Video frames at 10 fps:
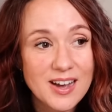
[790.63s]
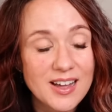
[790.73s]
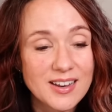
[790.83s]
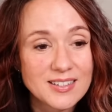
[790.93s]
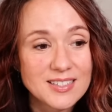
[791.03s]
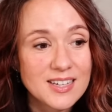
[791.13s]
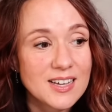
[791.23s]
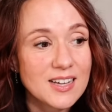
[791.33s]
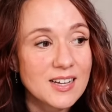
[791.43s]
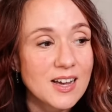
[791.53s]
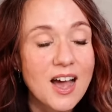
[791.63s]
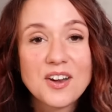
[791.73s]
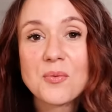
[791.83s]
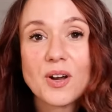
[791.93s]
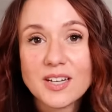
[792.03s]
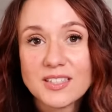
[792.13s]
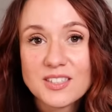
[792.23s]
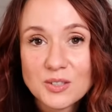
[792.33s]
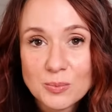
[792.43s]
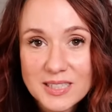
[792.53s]
and kind of wanting
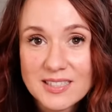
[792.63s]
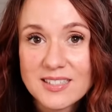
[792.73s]
to be